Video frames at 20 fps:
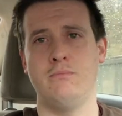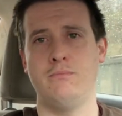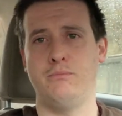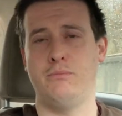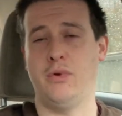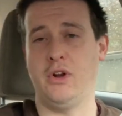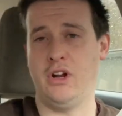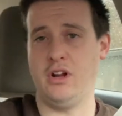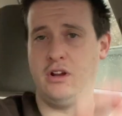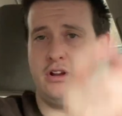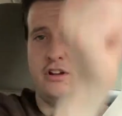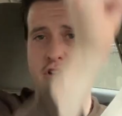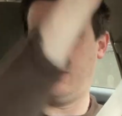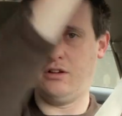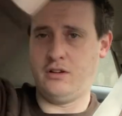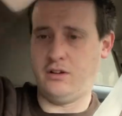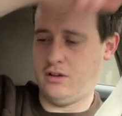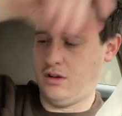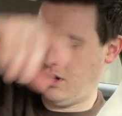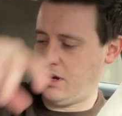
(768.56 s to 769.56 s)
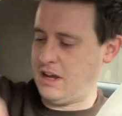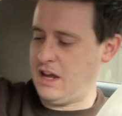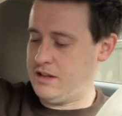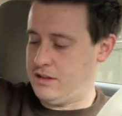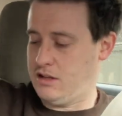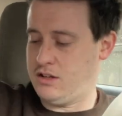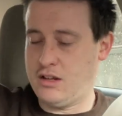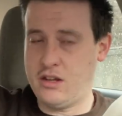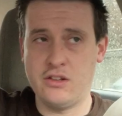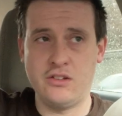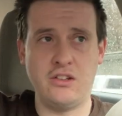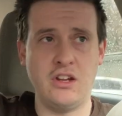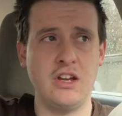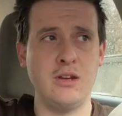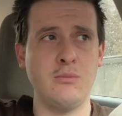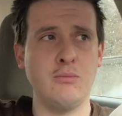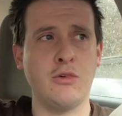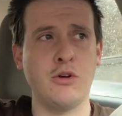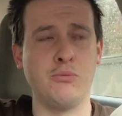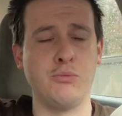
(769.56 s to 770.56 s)
But again, the
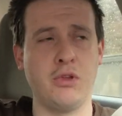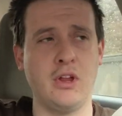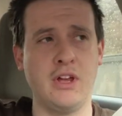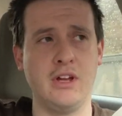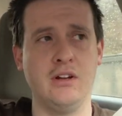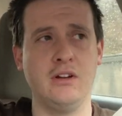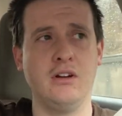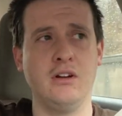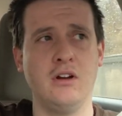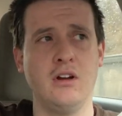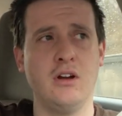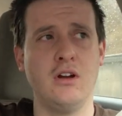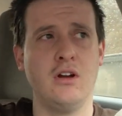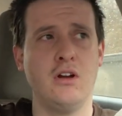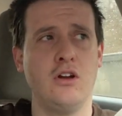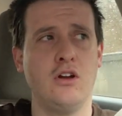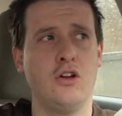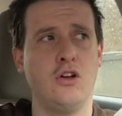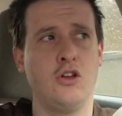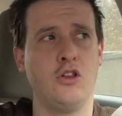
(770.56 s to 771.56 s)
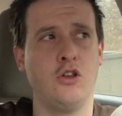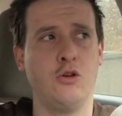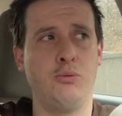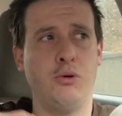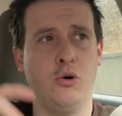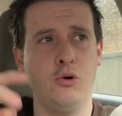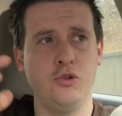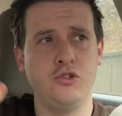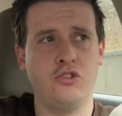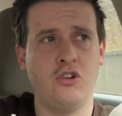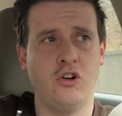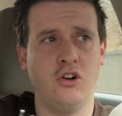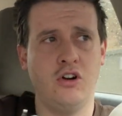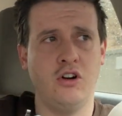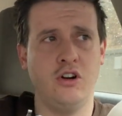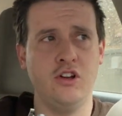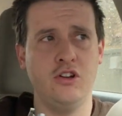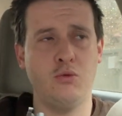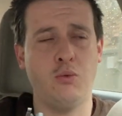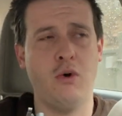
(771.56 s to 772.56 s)
same complaint. The pull
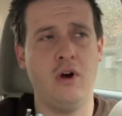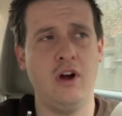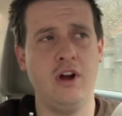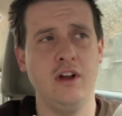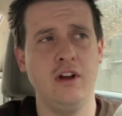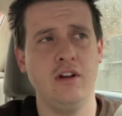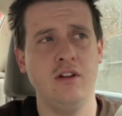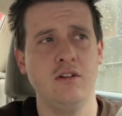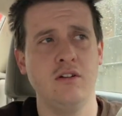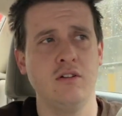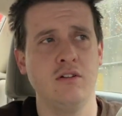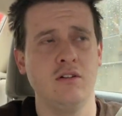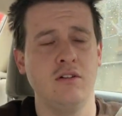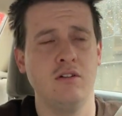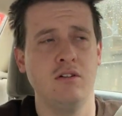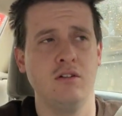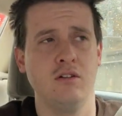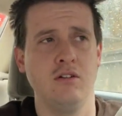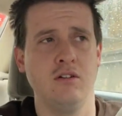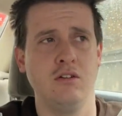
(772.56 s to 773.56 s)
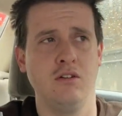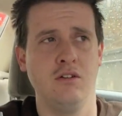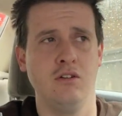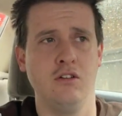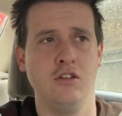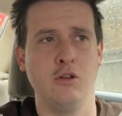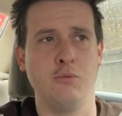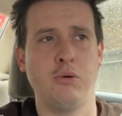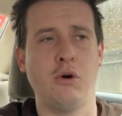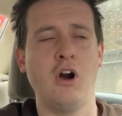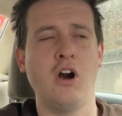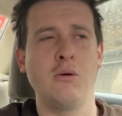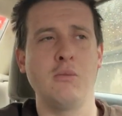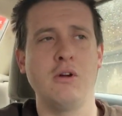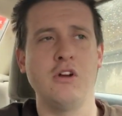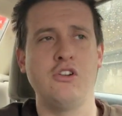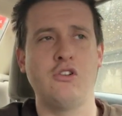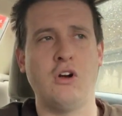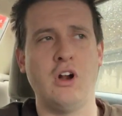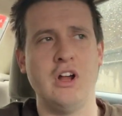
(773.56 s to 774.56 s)
start is wide, the
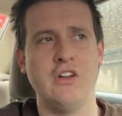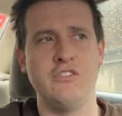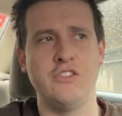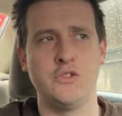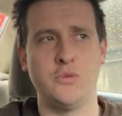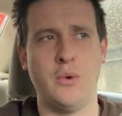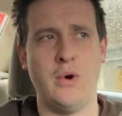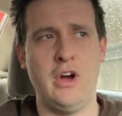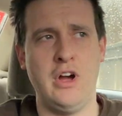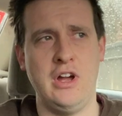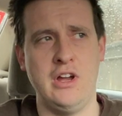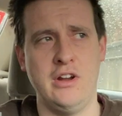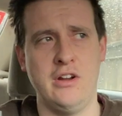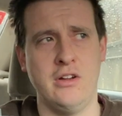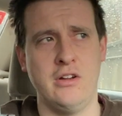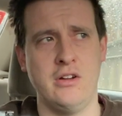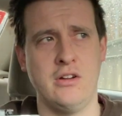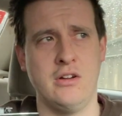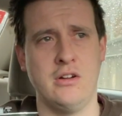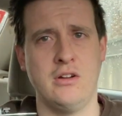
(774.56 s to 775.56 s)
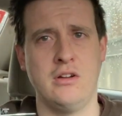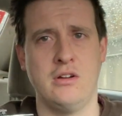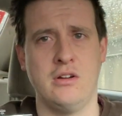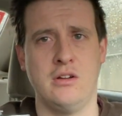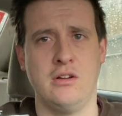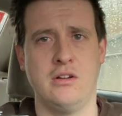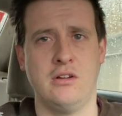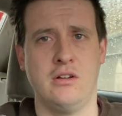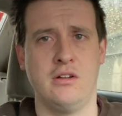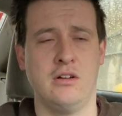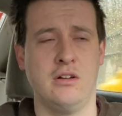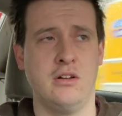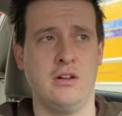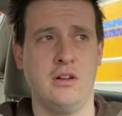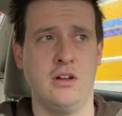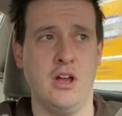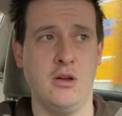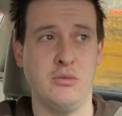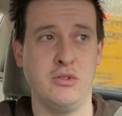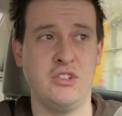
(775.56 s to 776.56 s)
primary drive is wide,
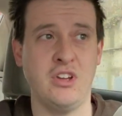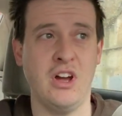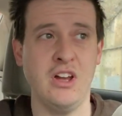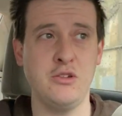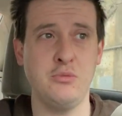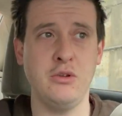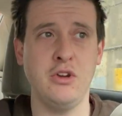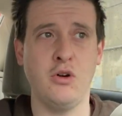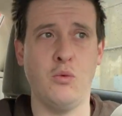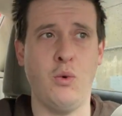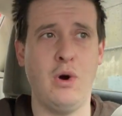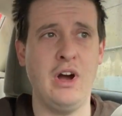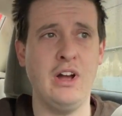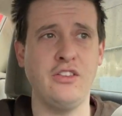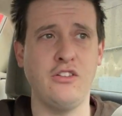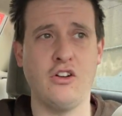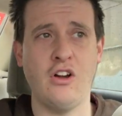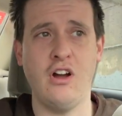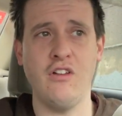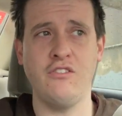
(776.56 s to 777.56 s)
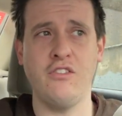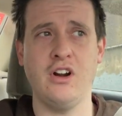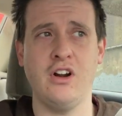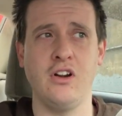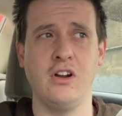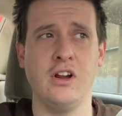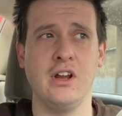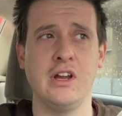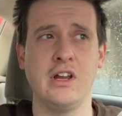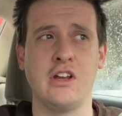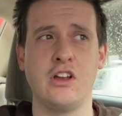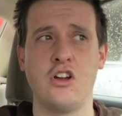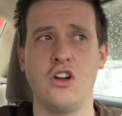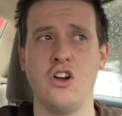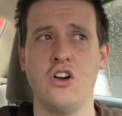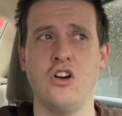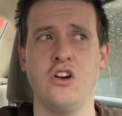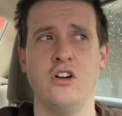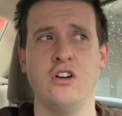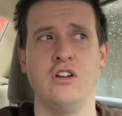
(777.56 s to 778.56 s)
and besides being wide, they're not very
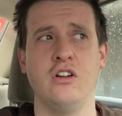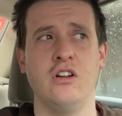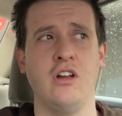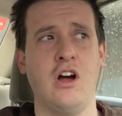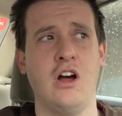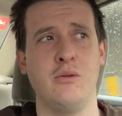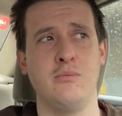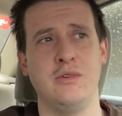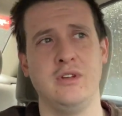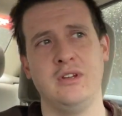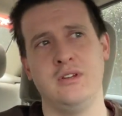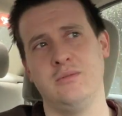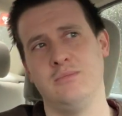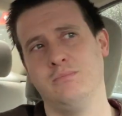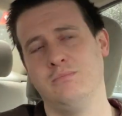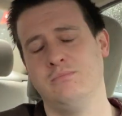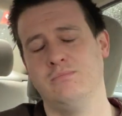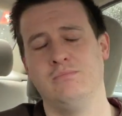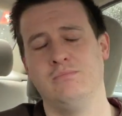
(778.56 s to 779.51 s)
good. I mean,